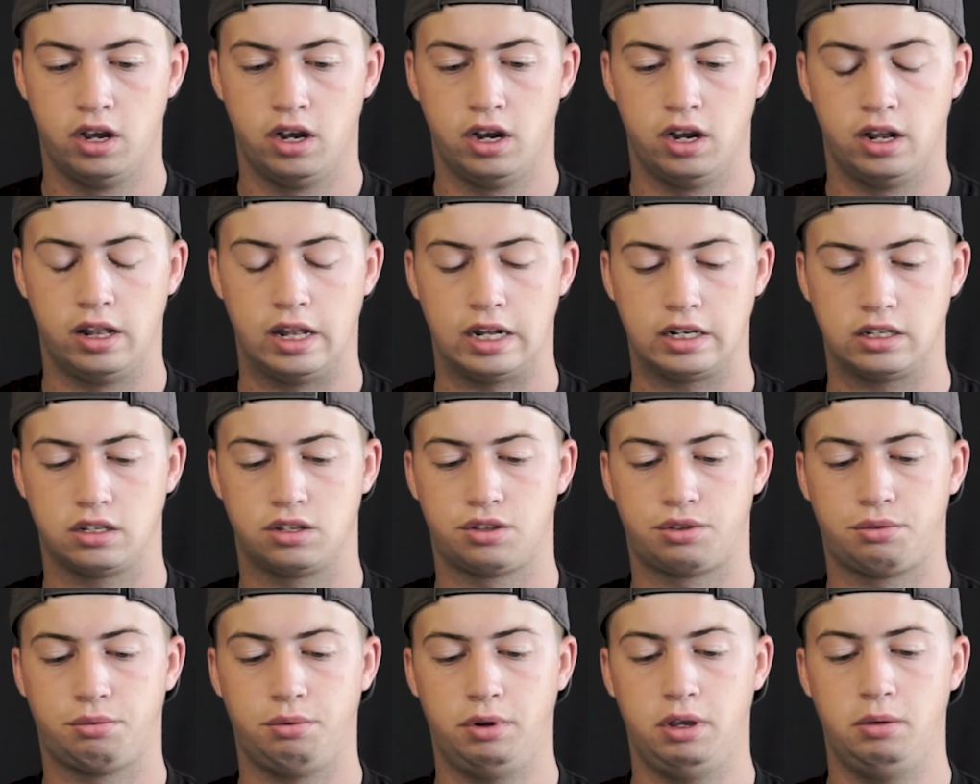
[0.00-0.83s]
And
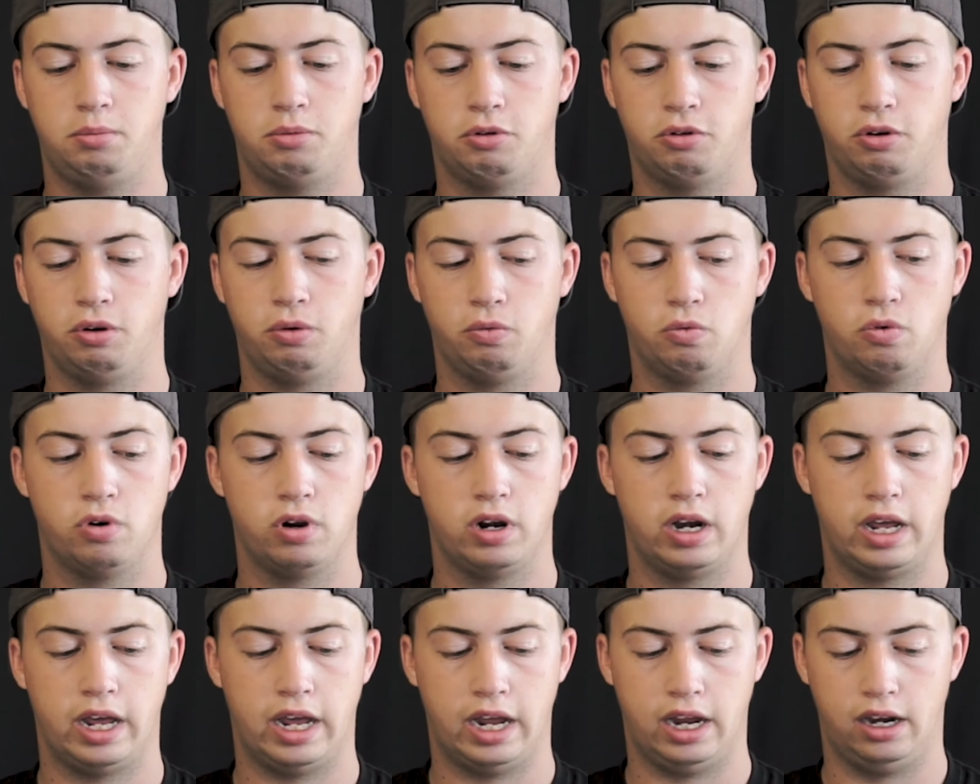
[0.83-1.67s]
that's
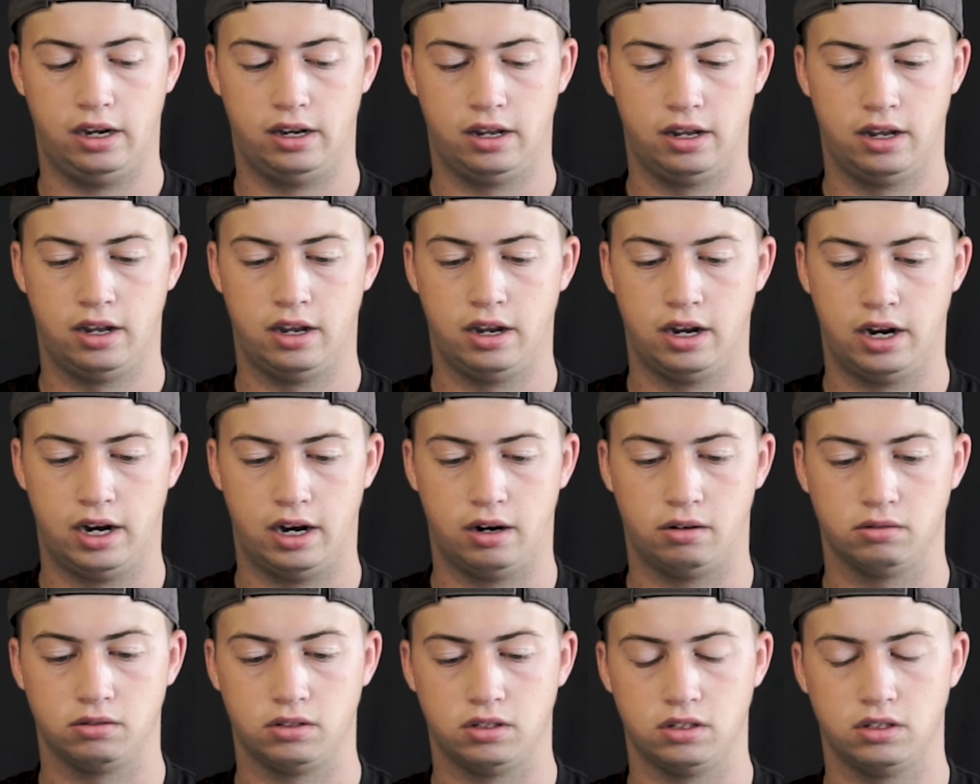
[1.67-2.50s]
3.18
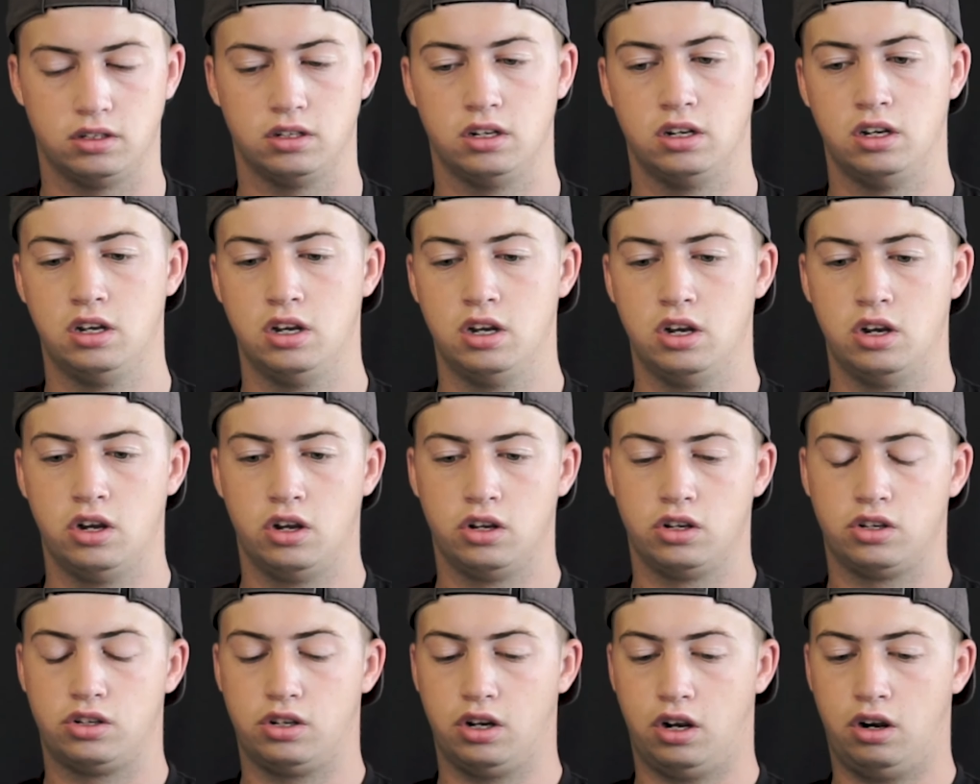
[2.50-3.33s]
ounces.
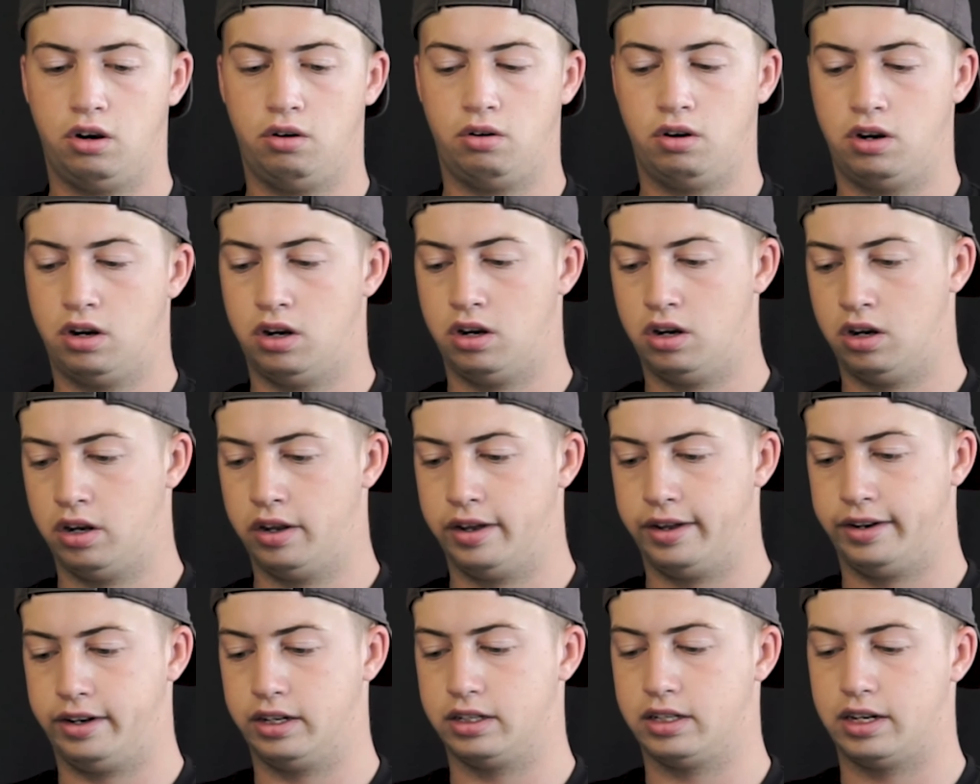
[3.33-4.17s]
So,
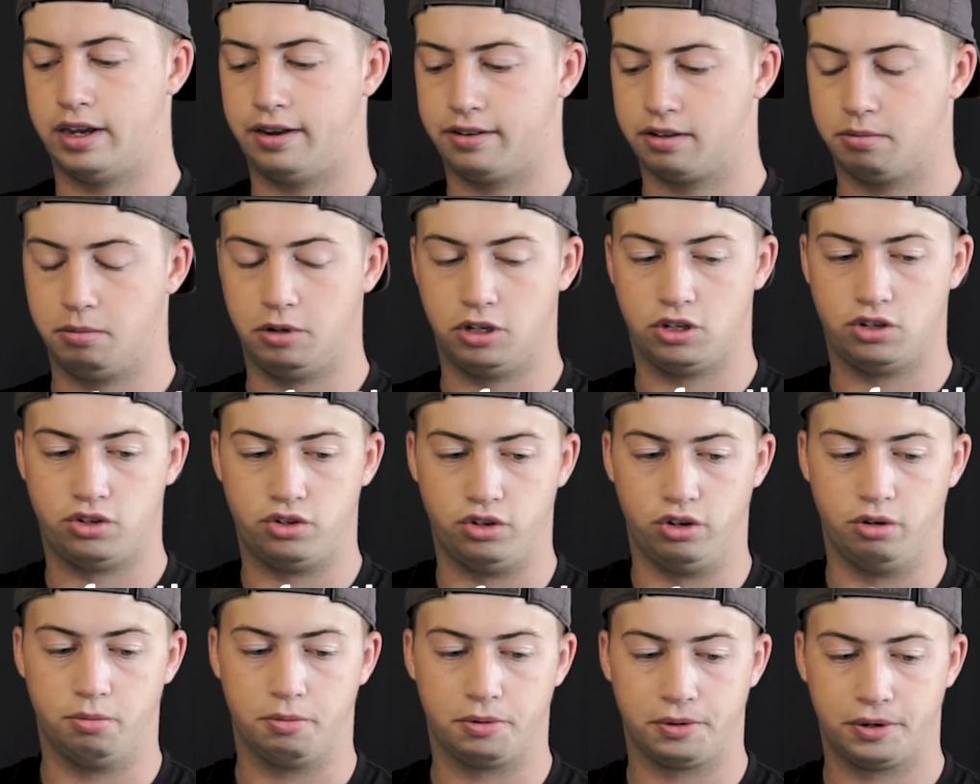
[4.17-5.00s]
it doesn't have to be
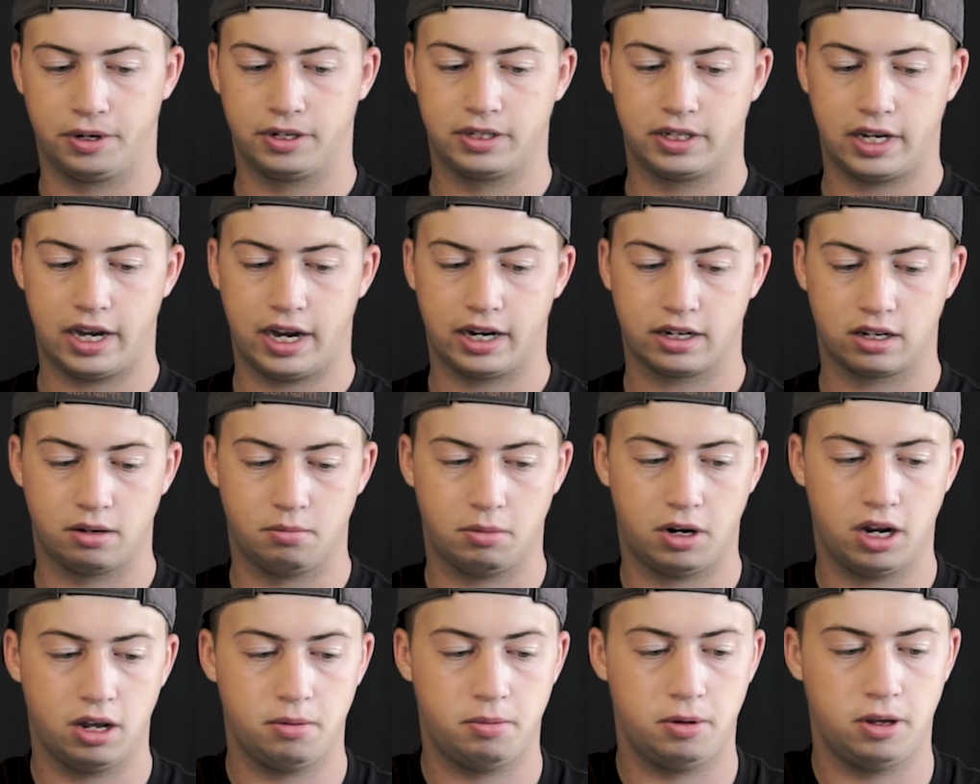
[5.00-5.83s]
super exact in
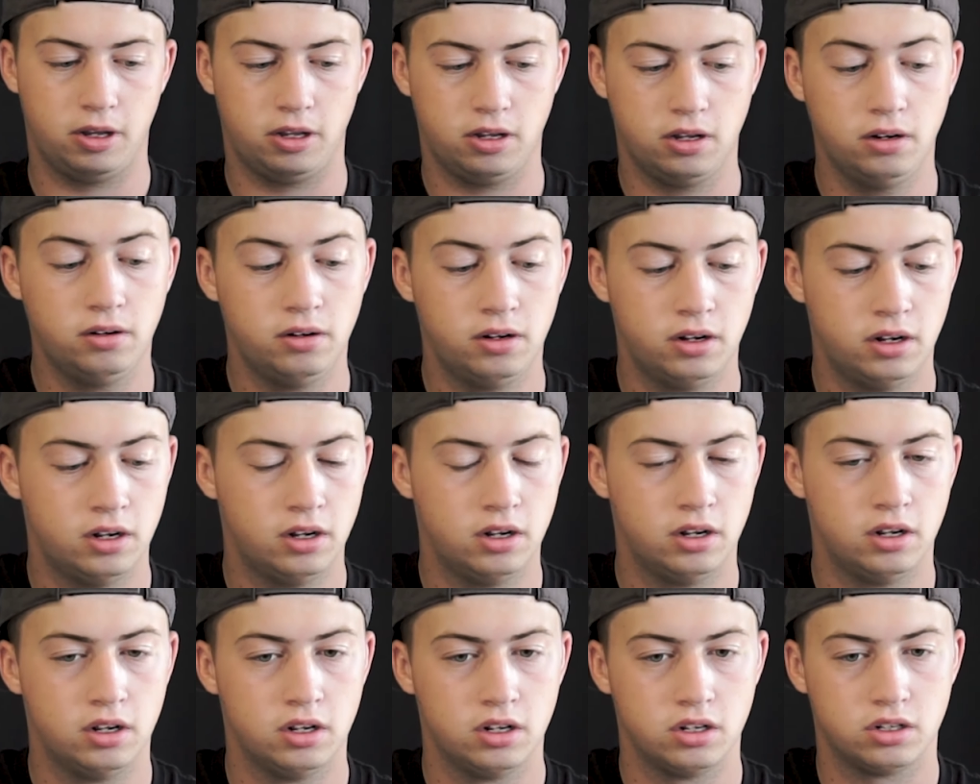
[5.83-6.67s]
my opinion.
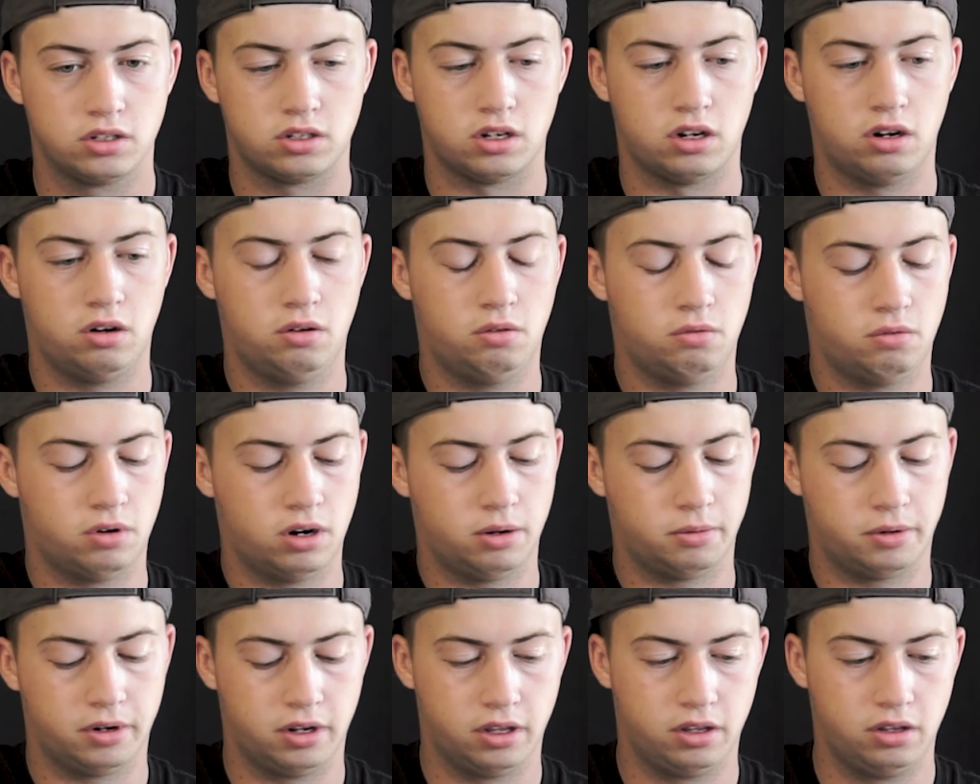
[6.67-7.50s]
So what I'm
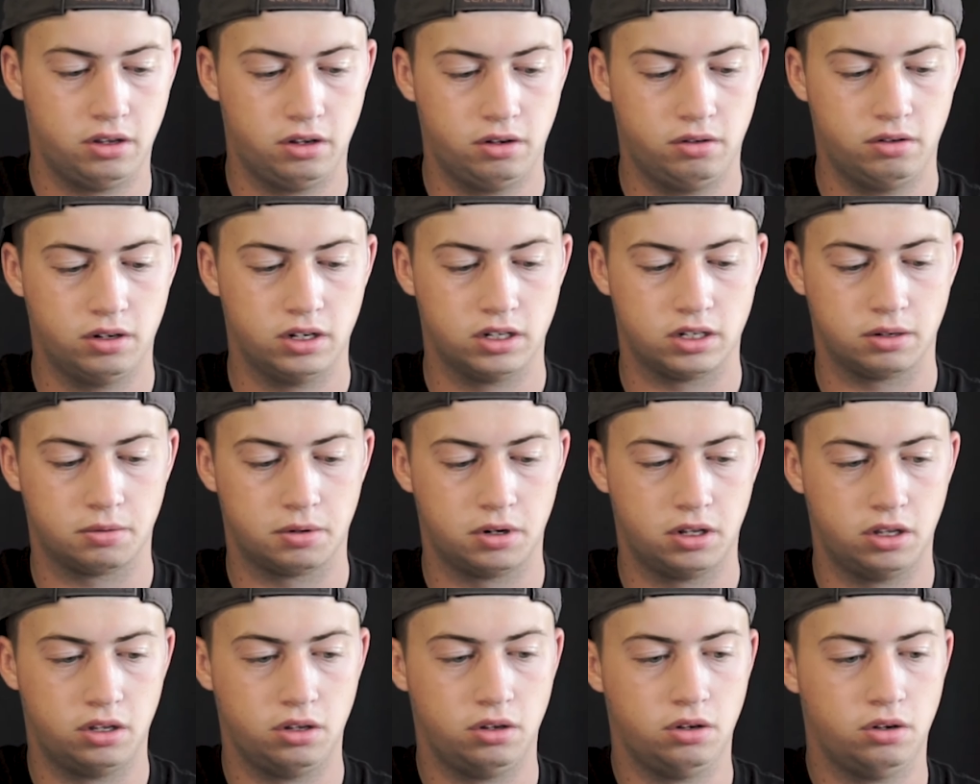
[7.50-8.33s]
gonna do is I'm
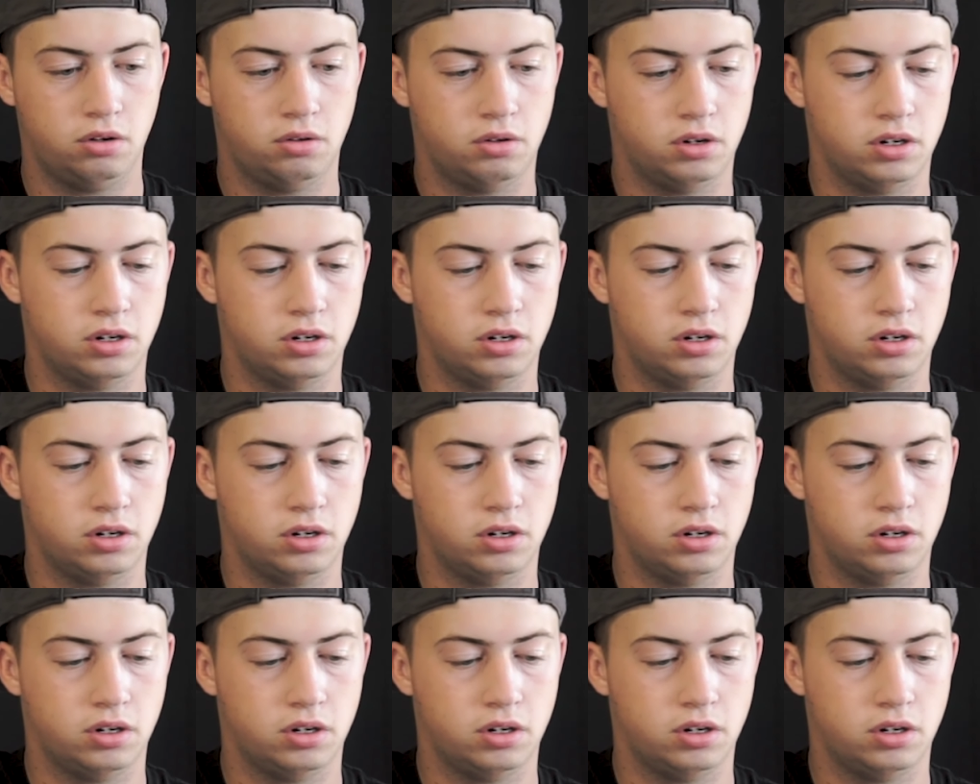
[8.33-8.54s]
gonna do